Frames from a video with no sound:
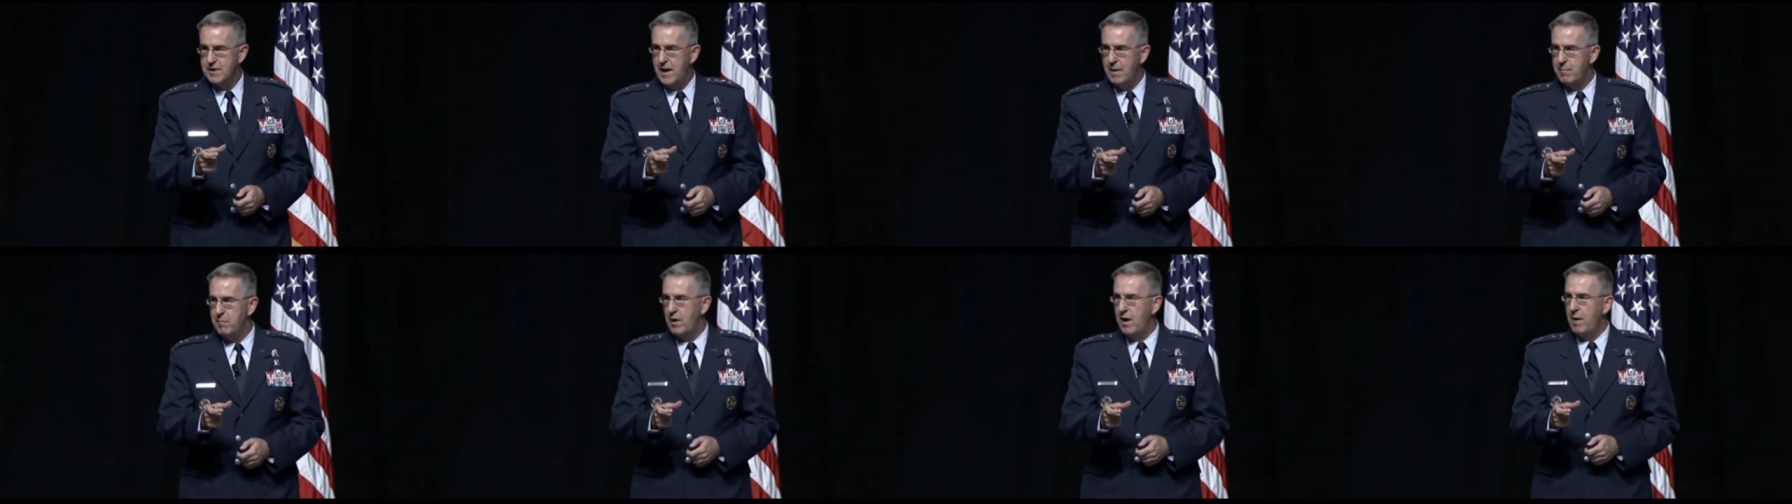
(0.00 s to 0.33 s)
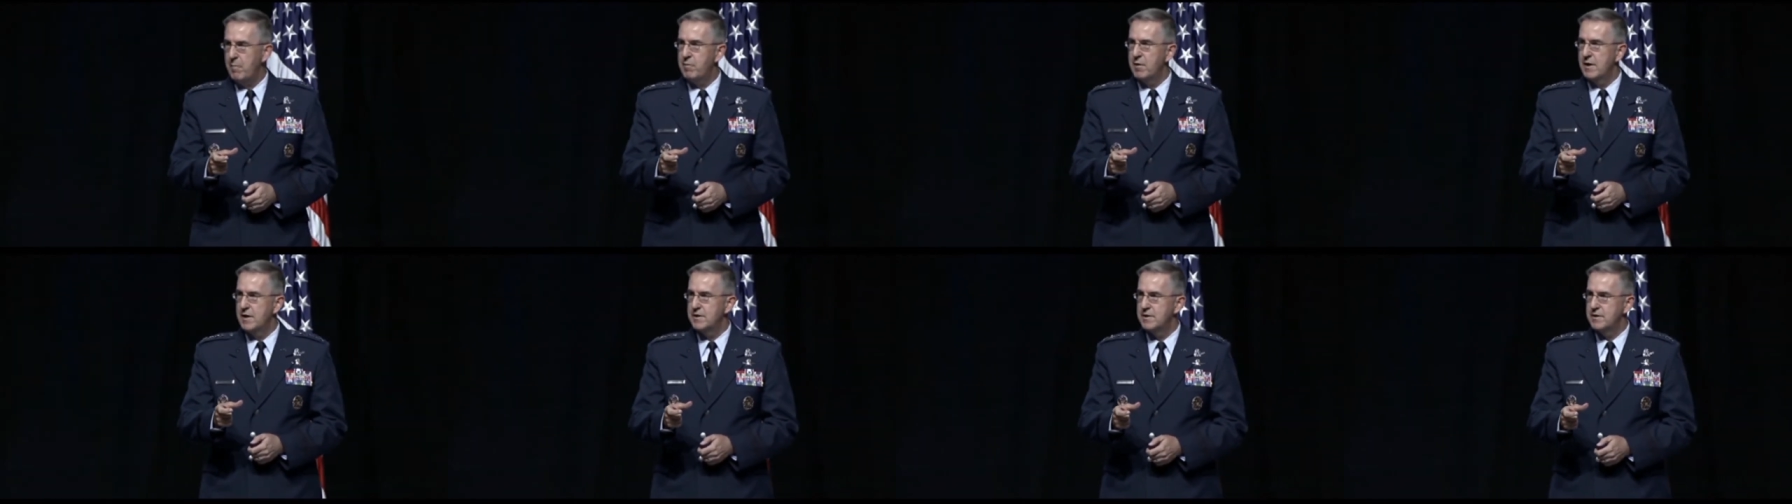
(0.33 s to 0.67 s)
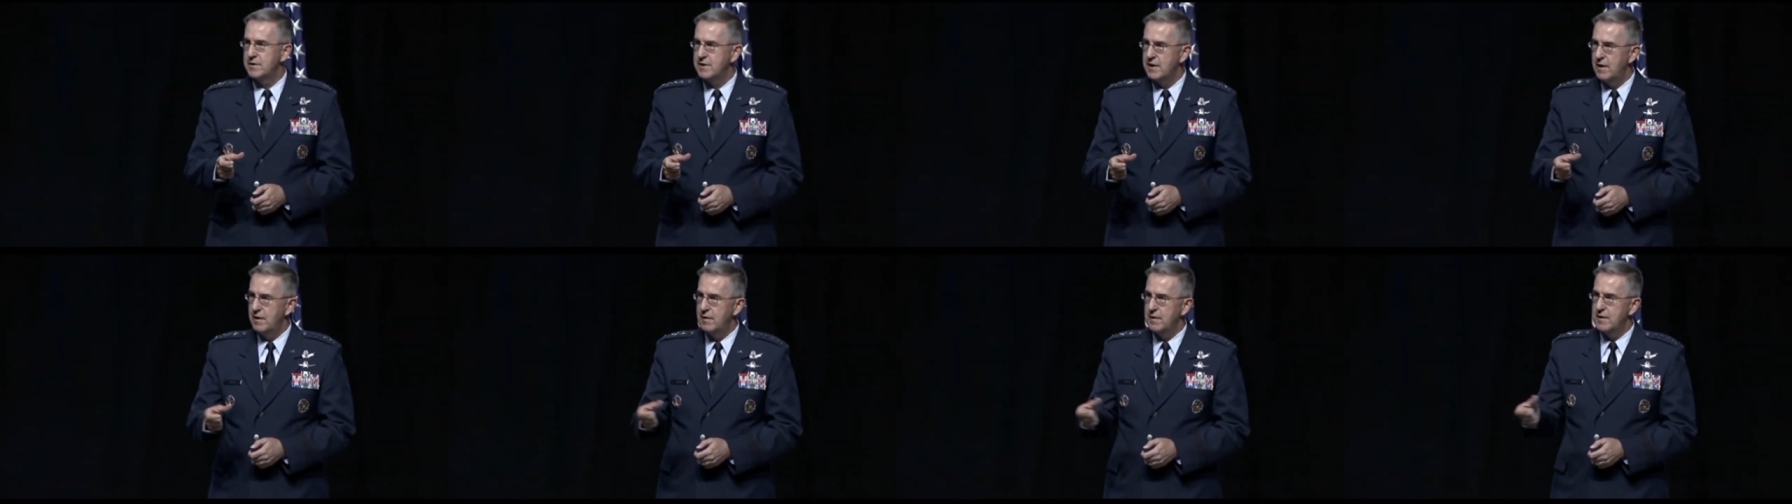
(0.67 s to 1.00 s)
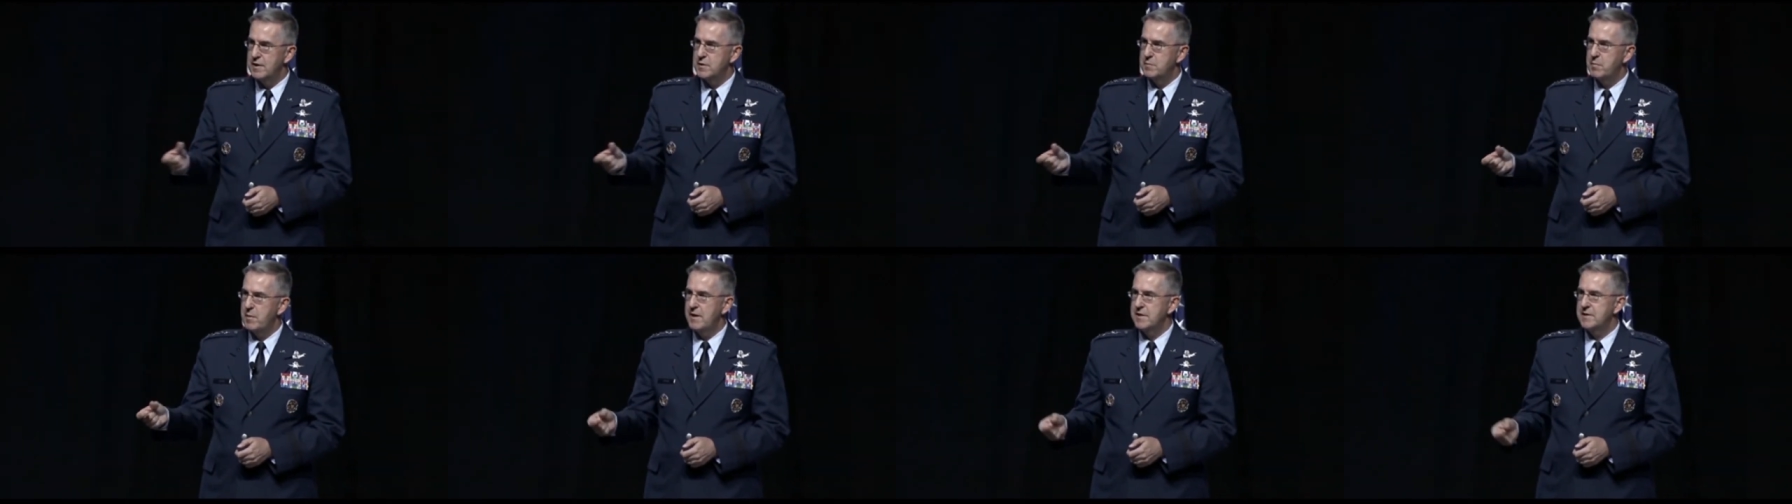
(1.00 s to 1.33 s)
the Cyber Operations
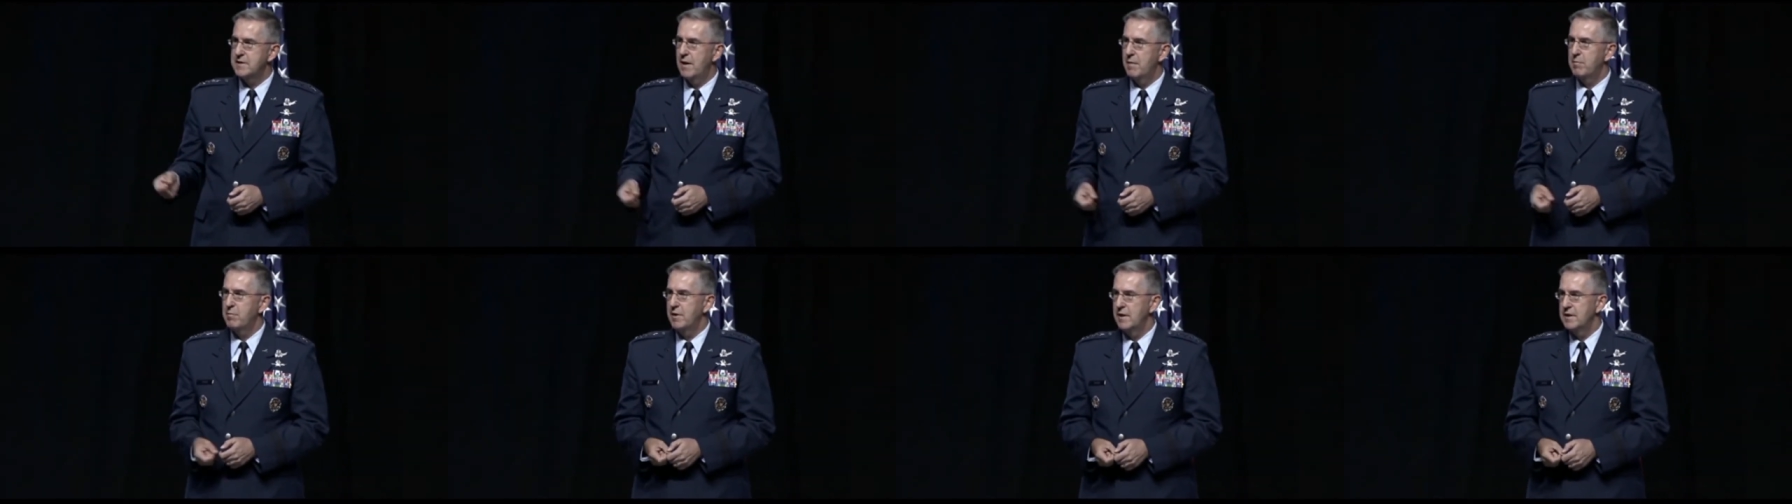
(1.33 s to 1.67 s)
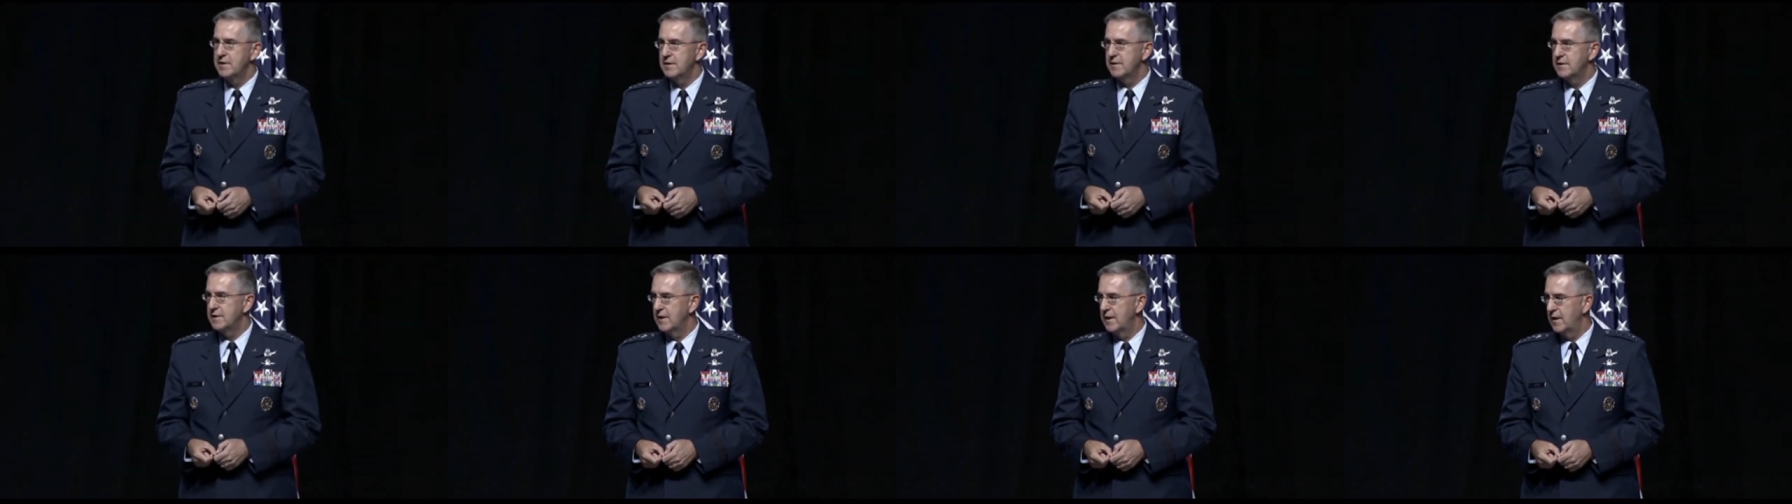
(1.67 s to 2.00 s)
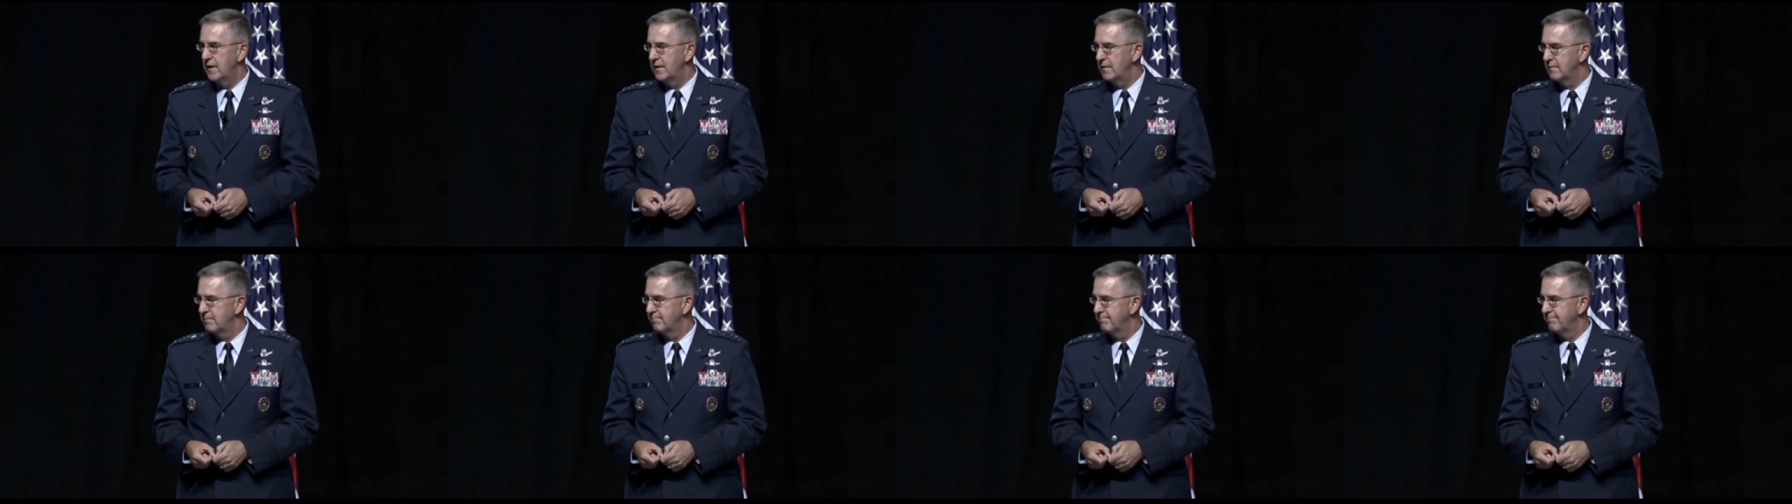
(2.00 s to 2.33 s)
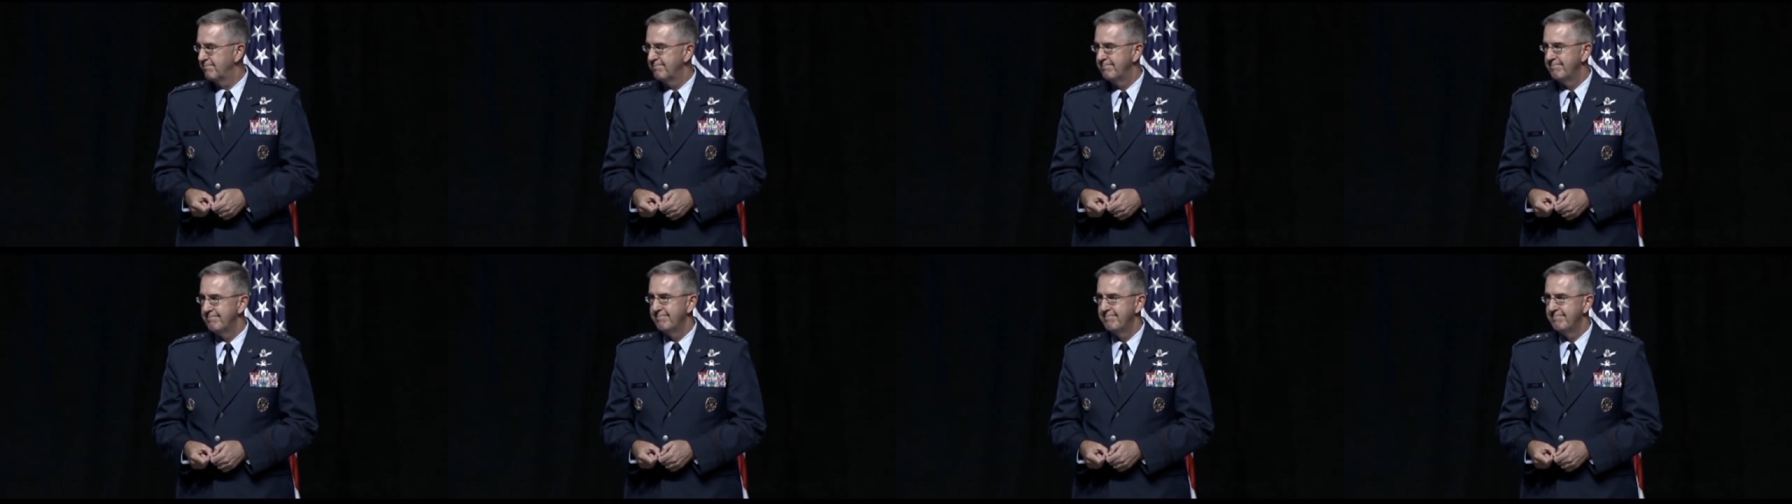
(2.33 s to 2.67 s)
Center and the Space Operations Center?
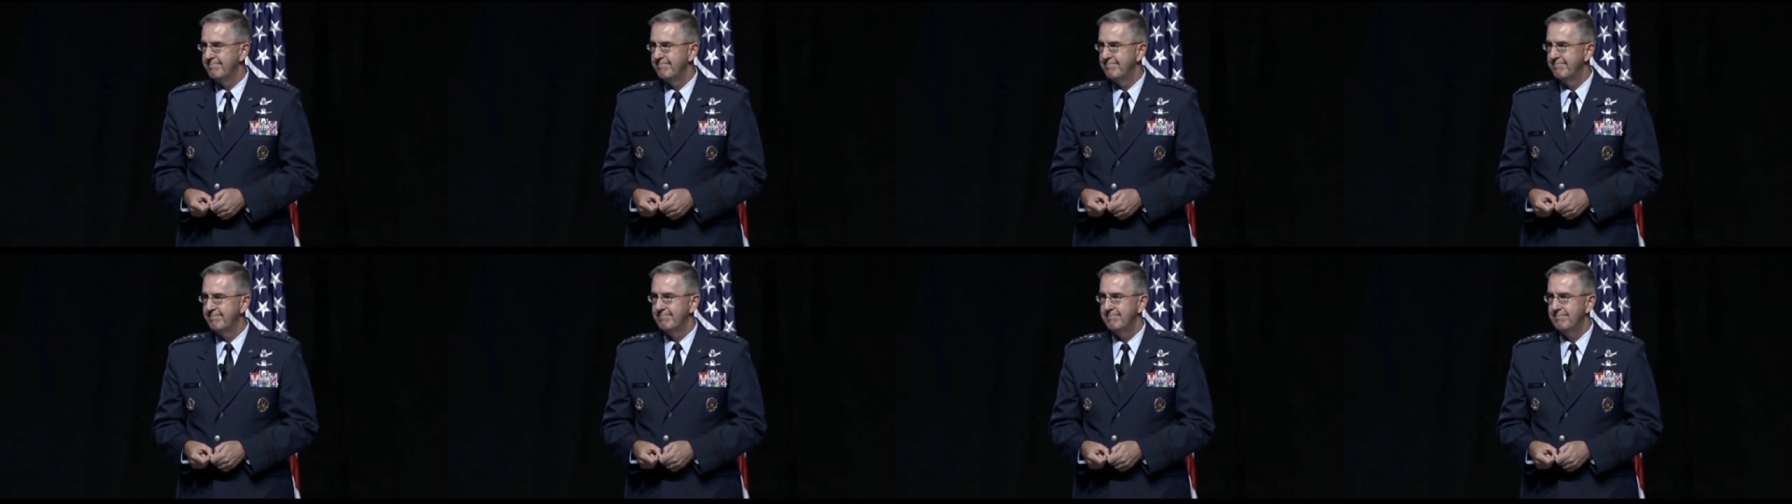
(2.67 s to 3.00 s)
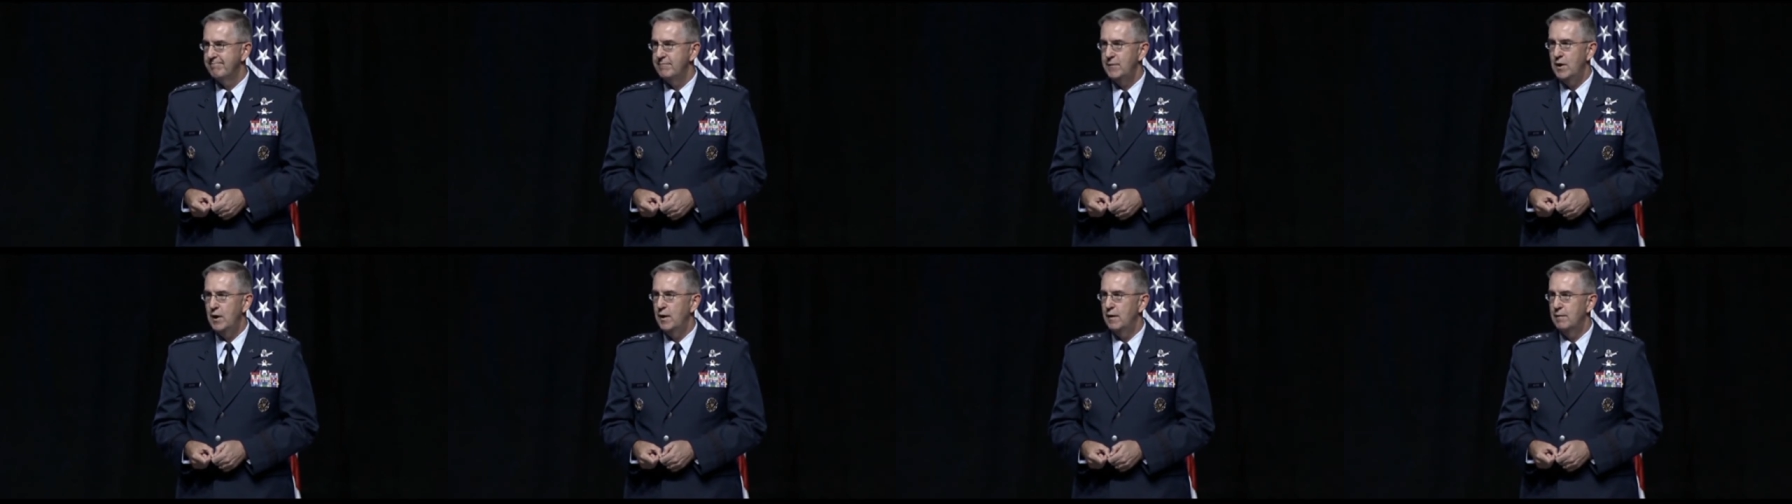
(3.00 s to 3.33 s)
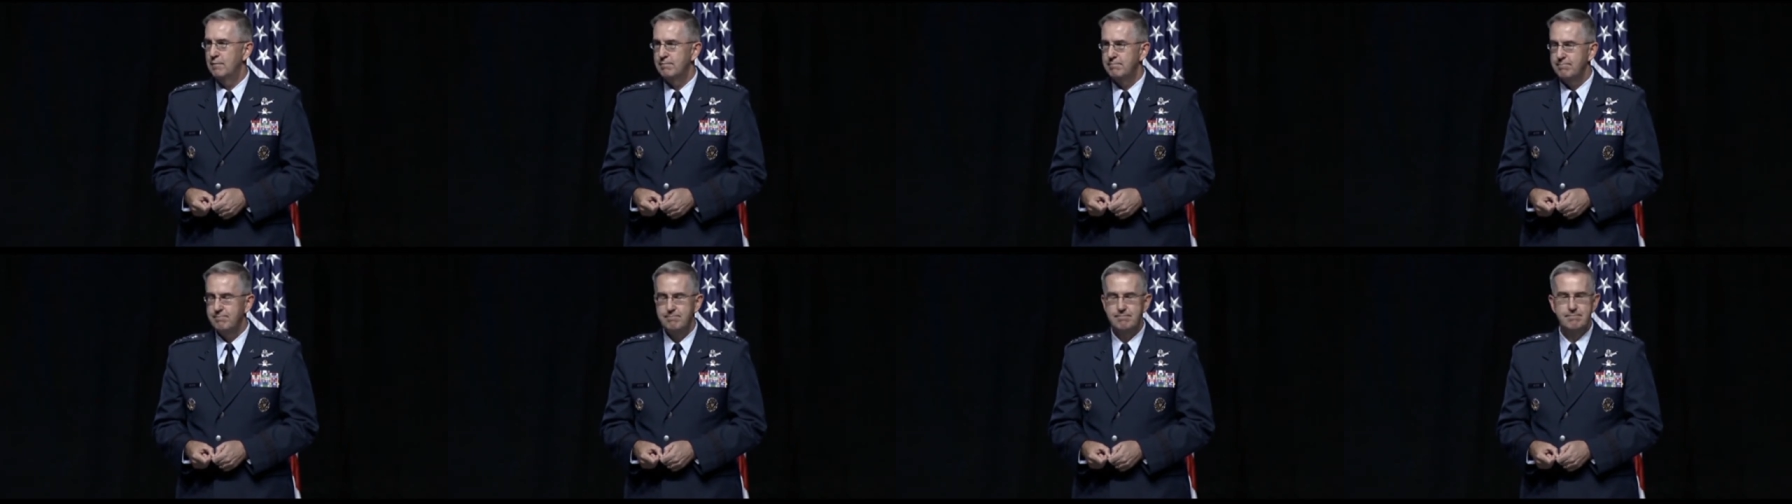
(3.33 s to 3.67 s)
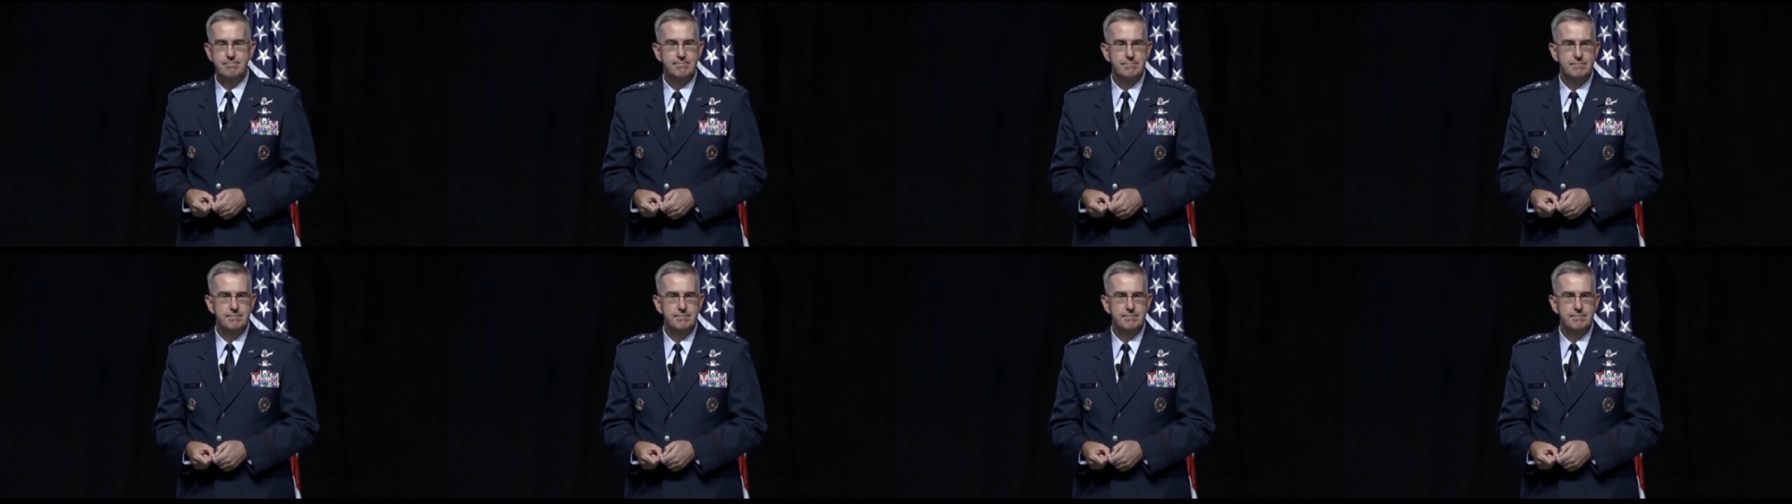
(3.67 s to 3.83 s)
No.